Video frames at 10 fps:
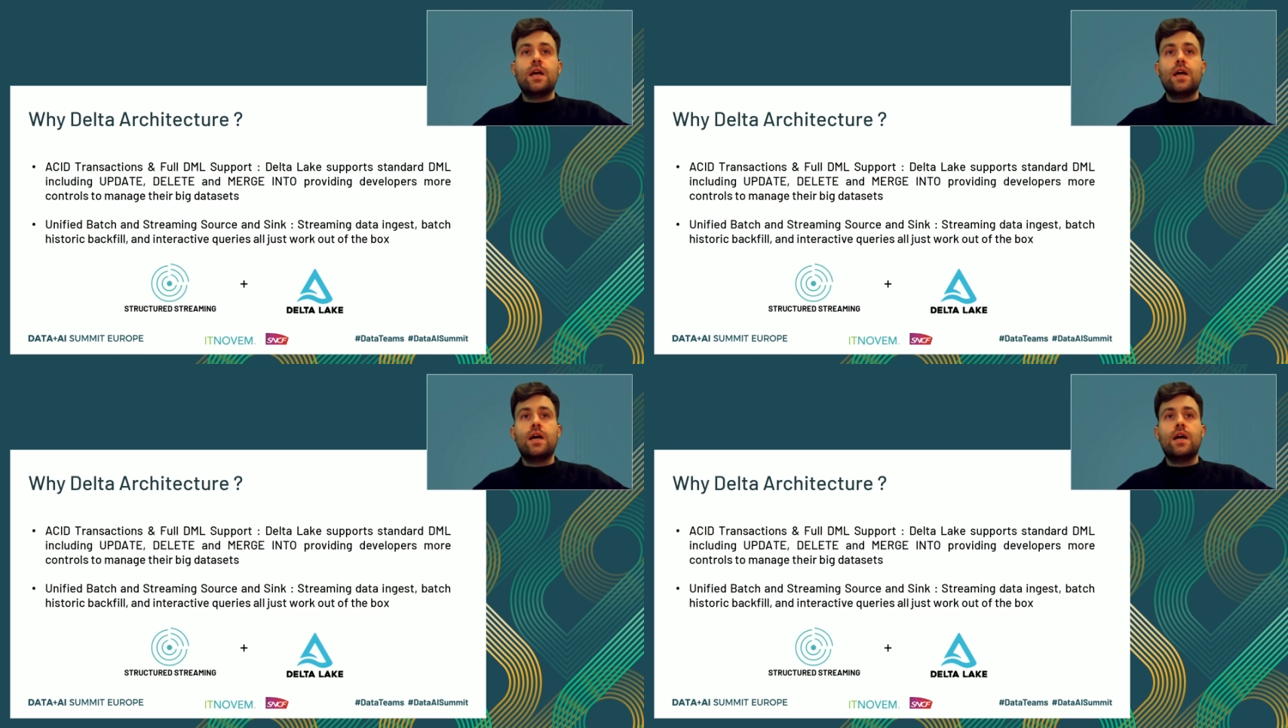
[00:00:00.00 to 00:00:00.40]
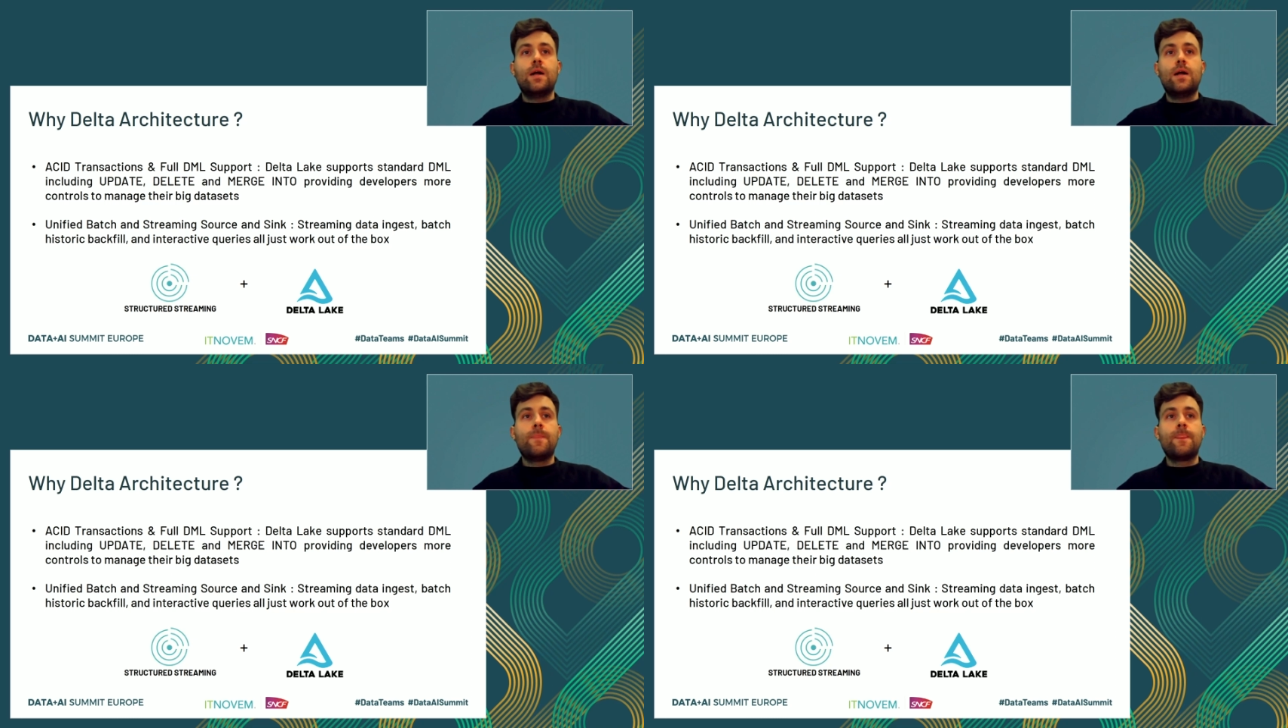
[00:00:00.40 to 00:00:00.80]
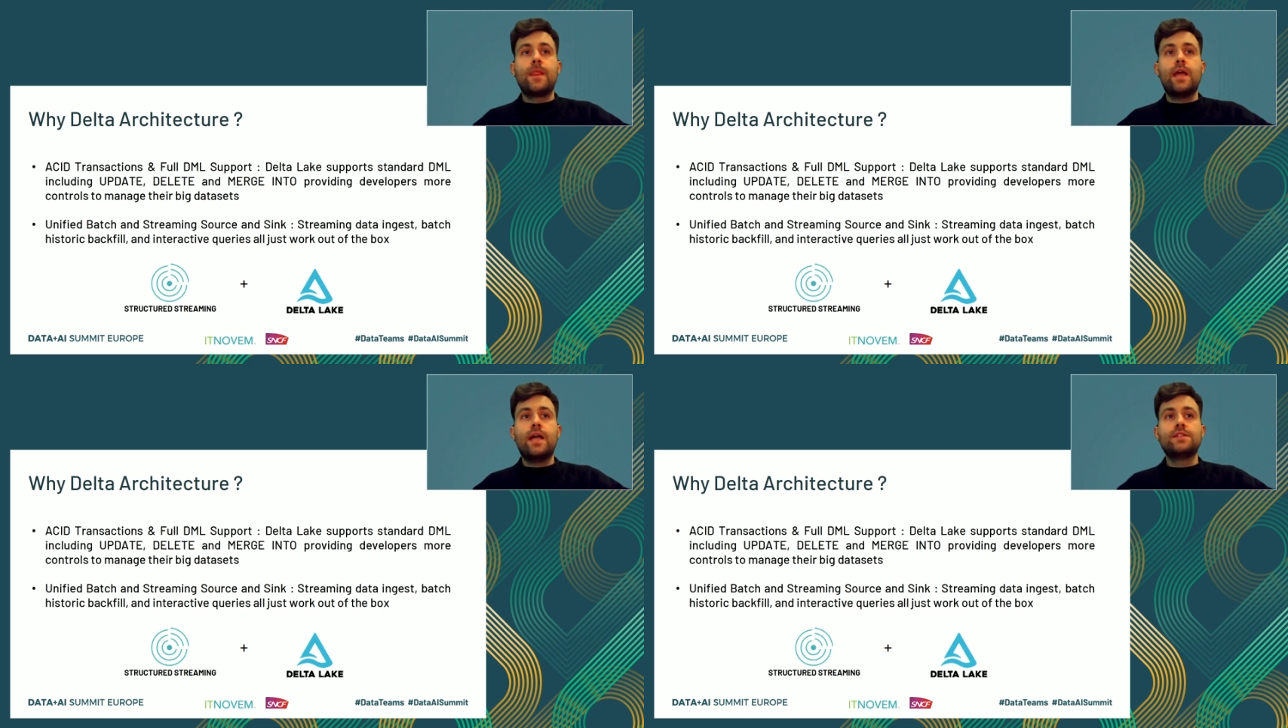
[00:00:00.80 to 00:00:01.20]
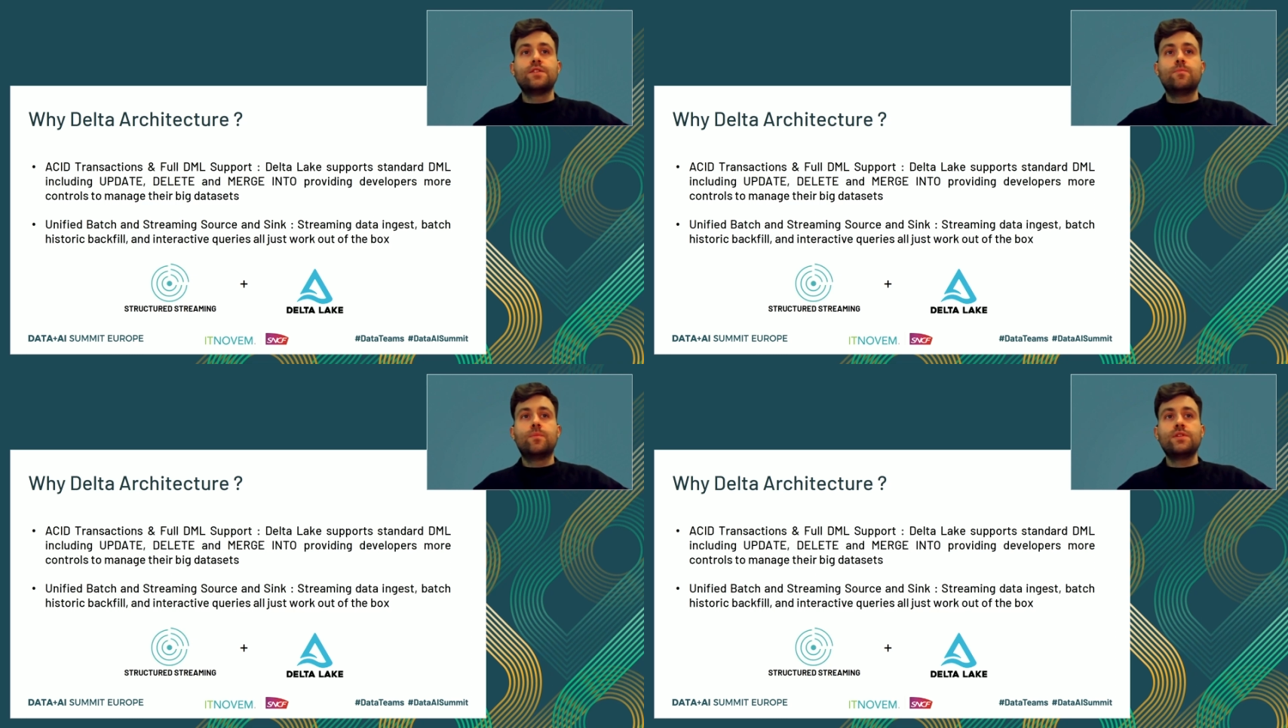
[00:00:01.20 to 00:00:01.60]
um, and the
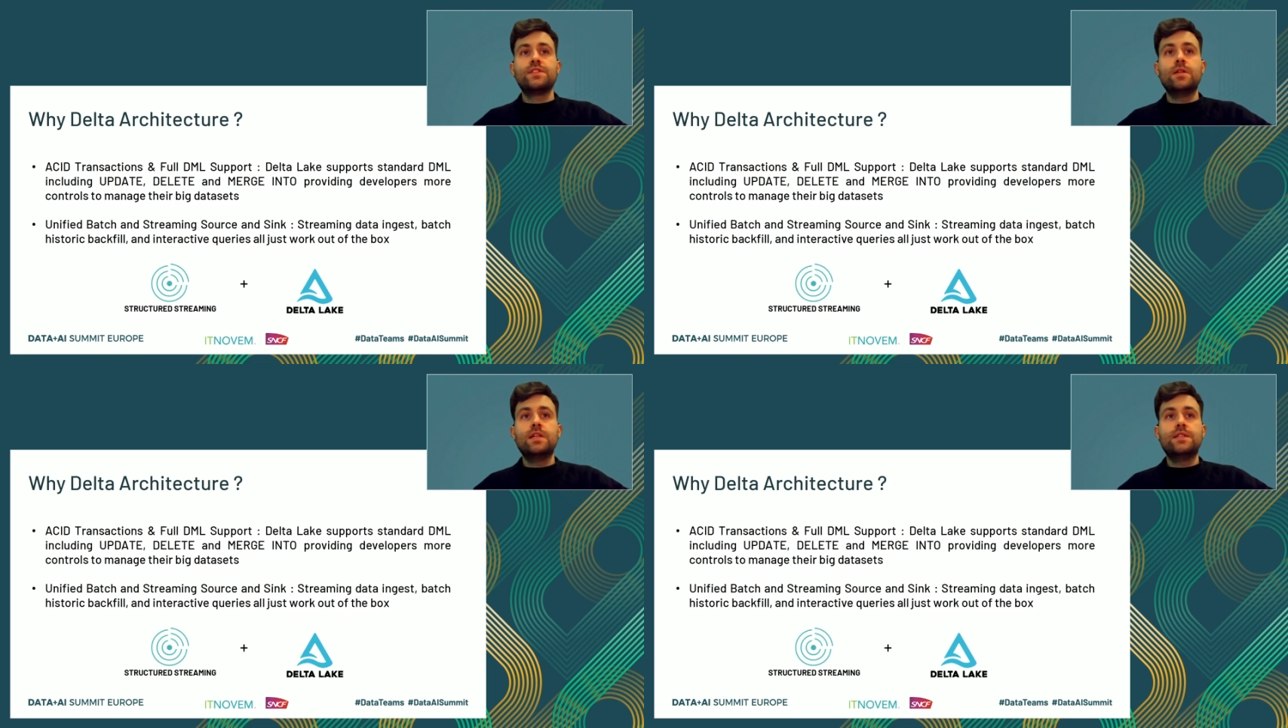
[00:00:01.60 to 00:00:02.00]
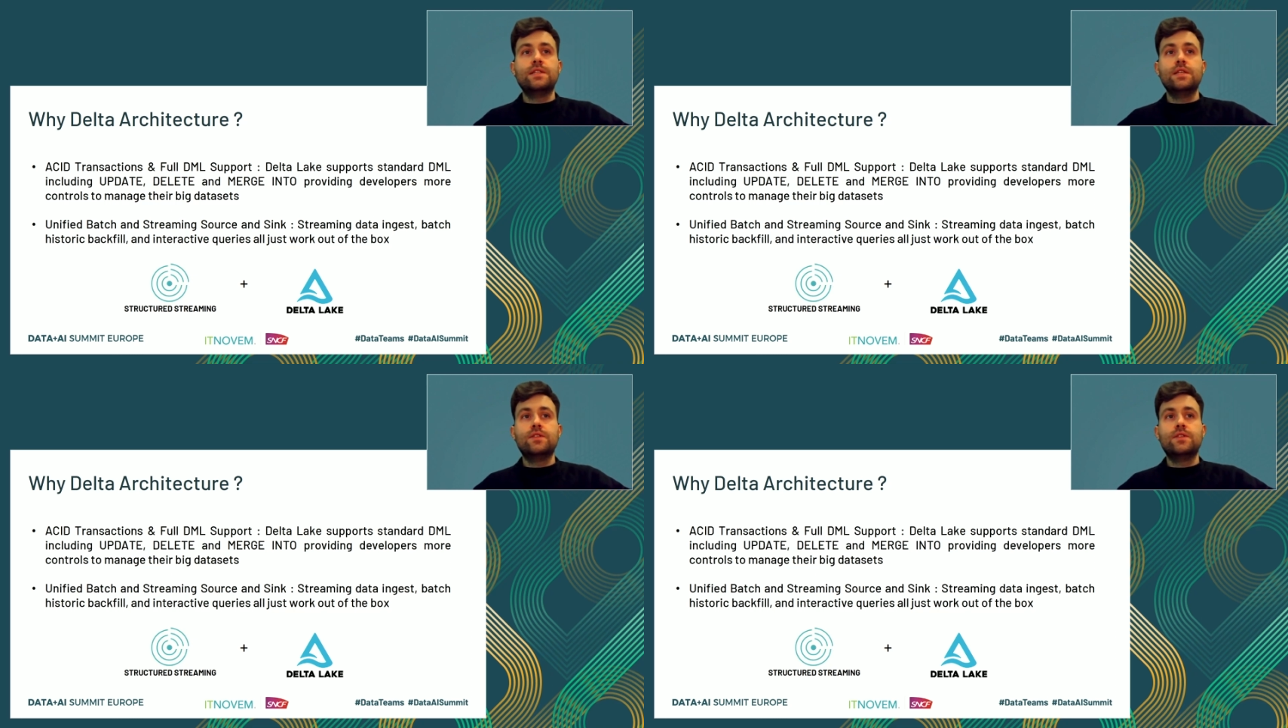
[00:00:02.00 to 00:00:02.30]
possibility